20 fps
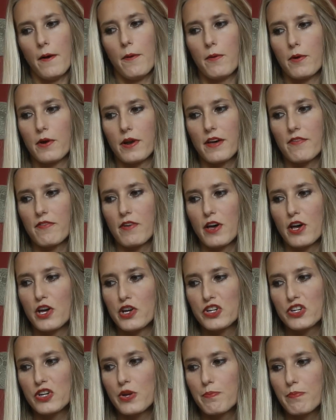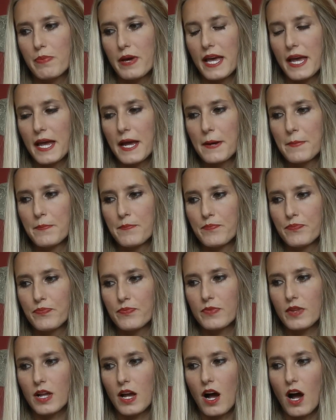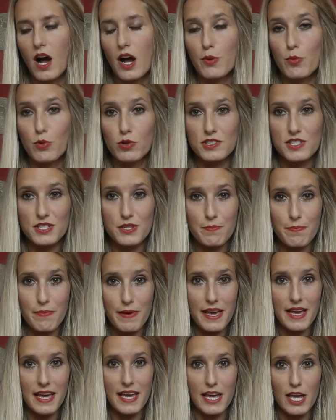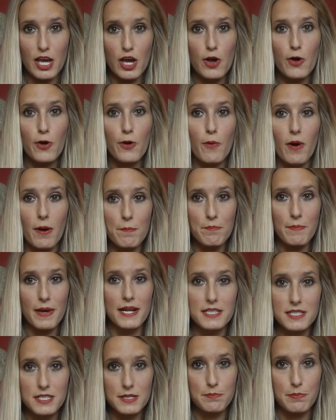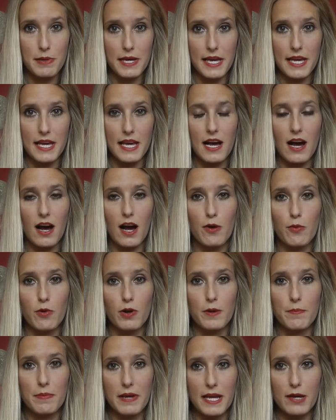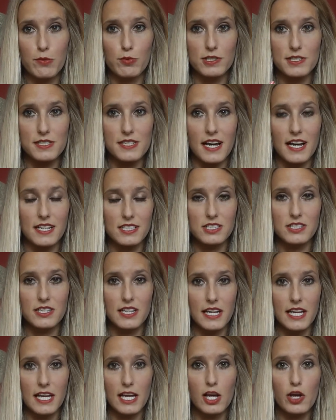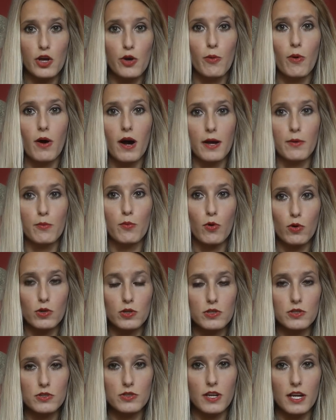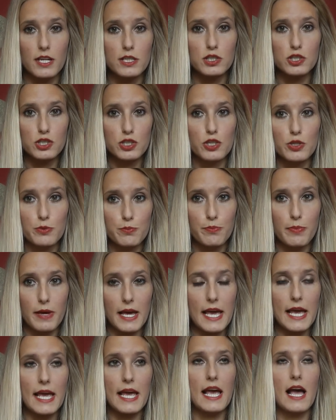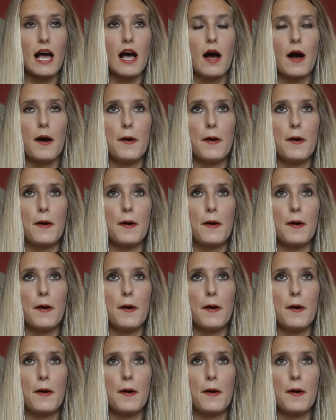whatever. It should be, I want to be who I'm meant to be. I want to be what's naturally who I want and should be,